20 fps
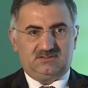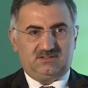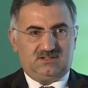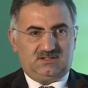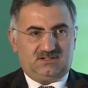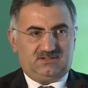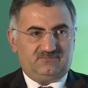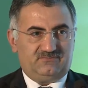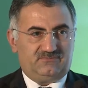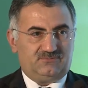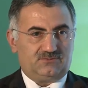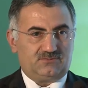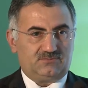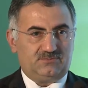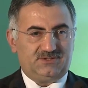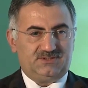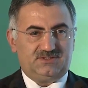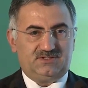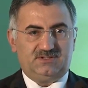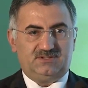
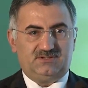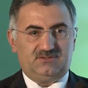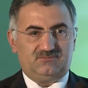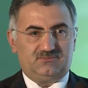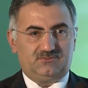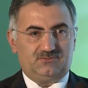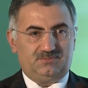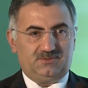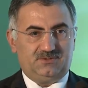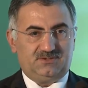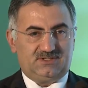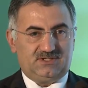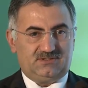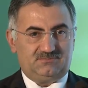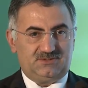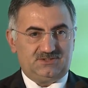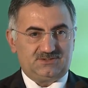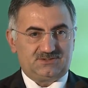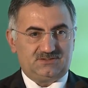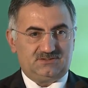informed the European
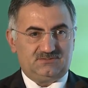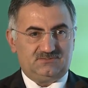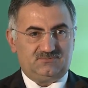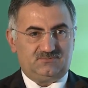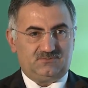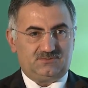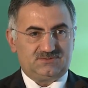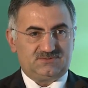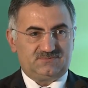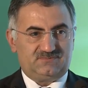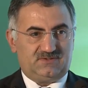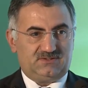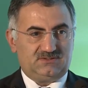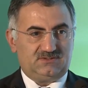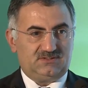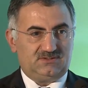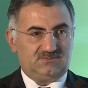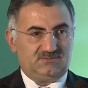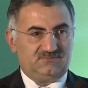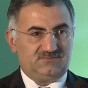Commission was
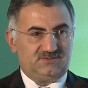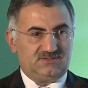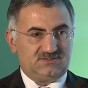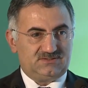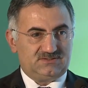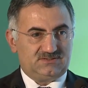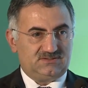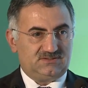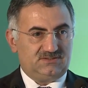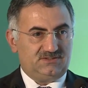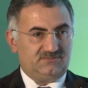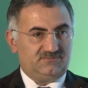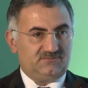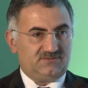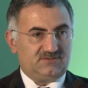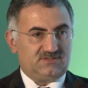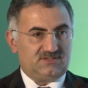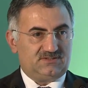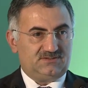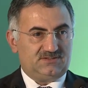founder of this
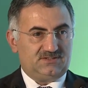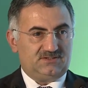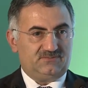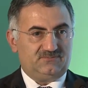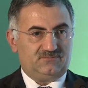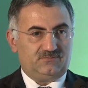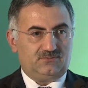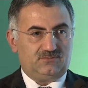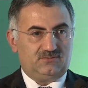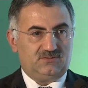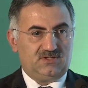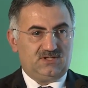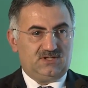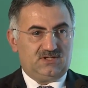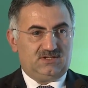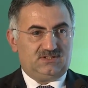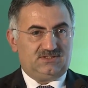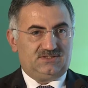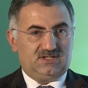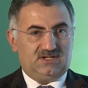event, and therefore
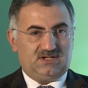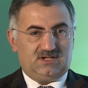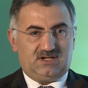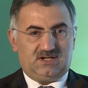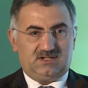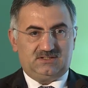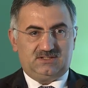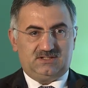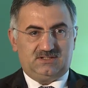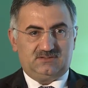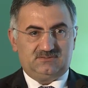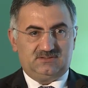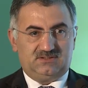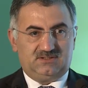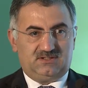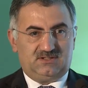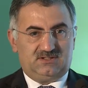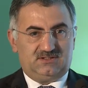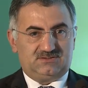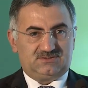the other
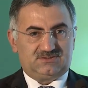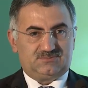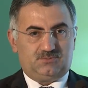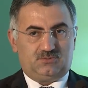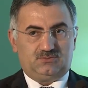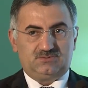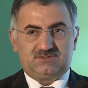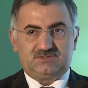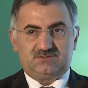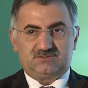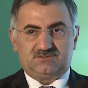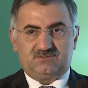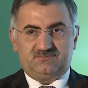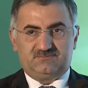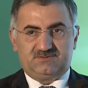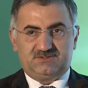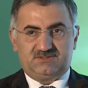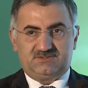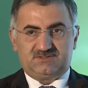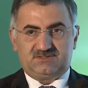sponsors
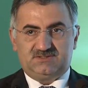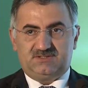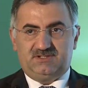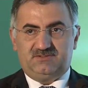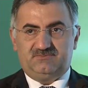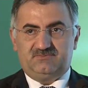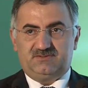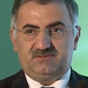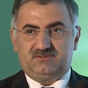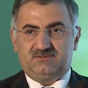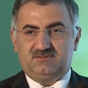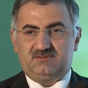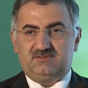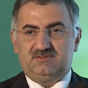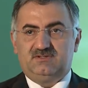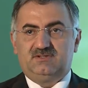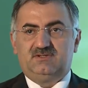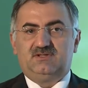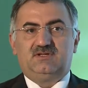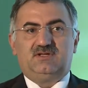of this event.
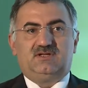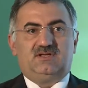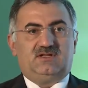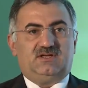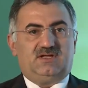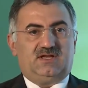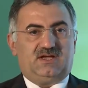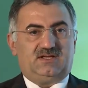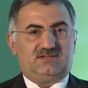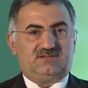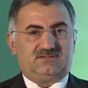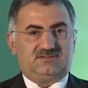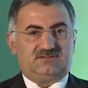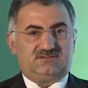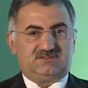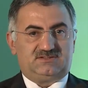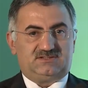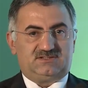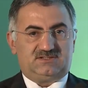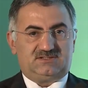And
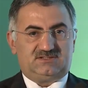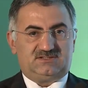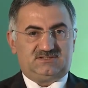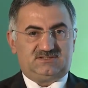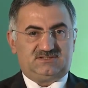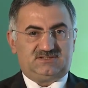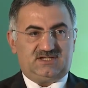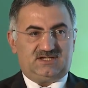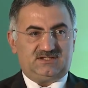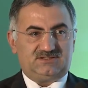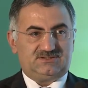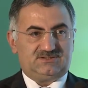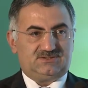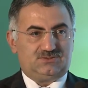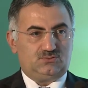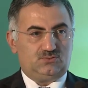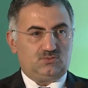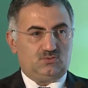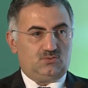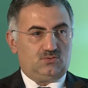thanks
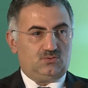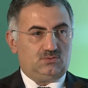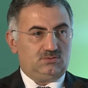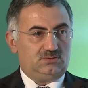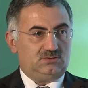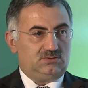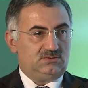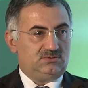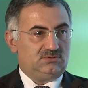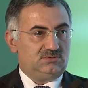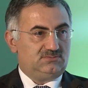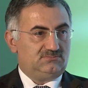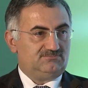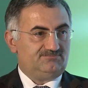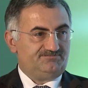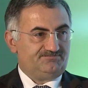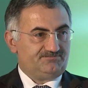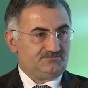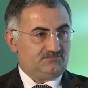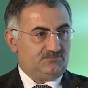to all
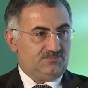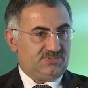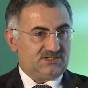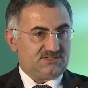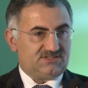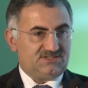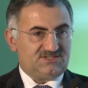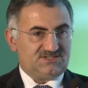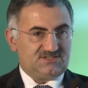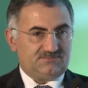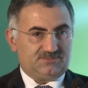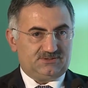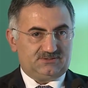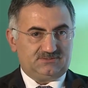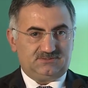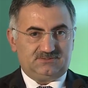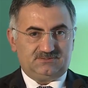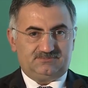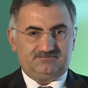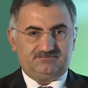
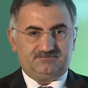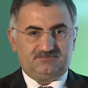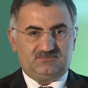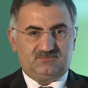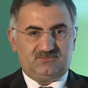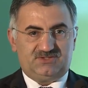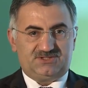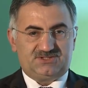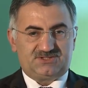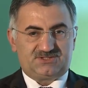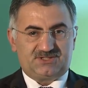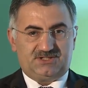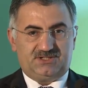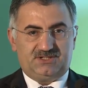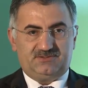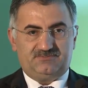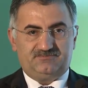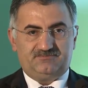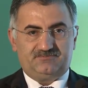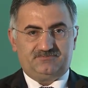participants which
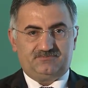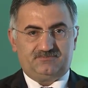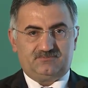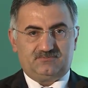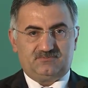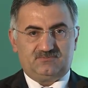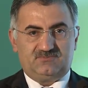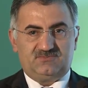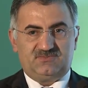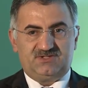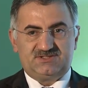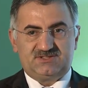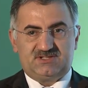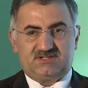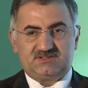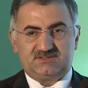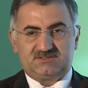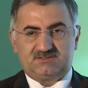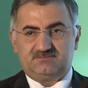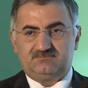share with
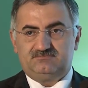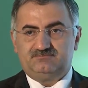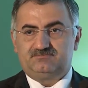us